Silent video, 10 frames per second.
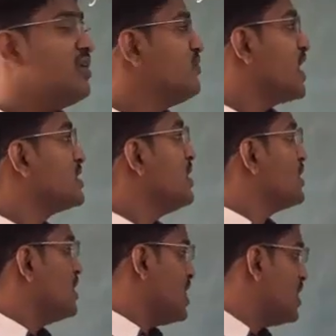
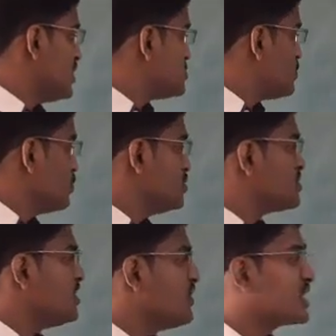vector A is
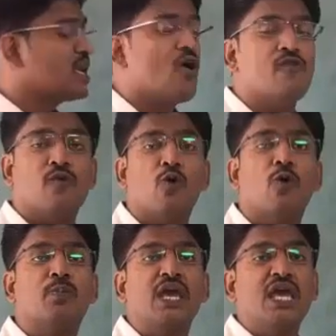position vector of
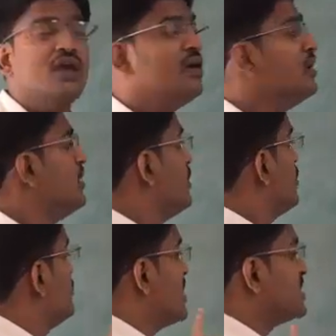OP,
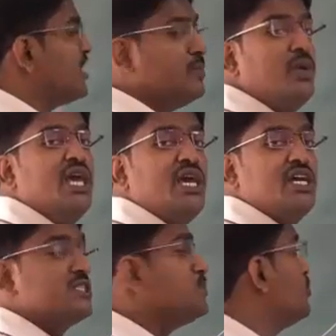vector
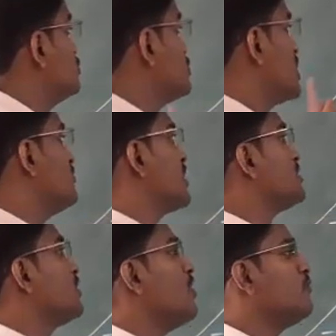B is position
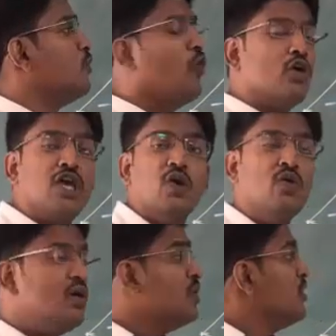vector of
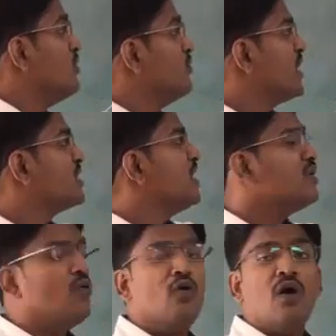OQ,
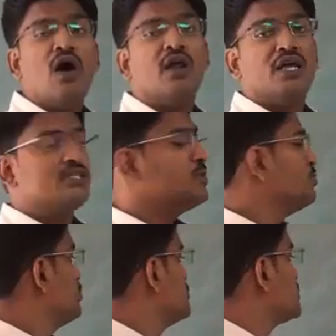vector OR is
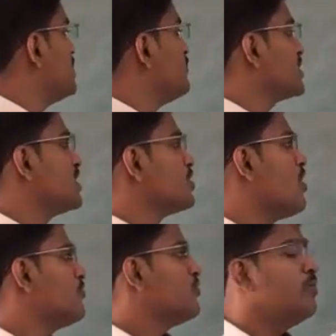position vector
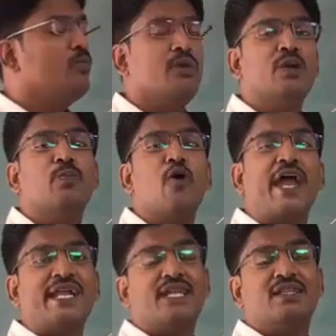of
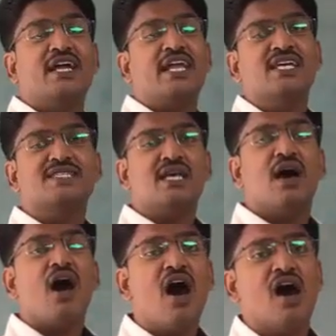midpoint, that
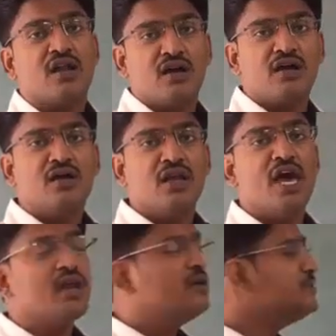is R.
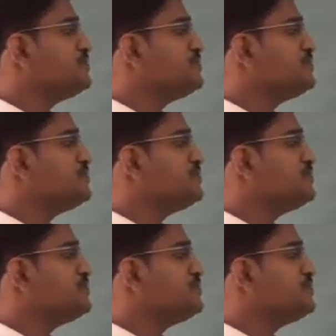Clear?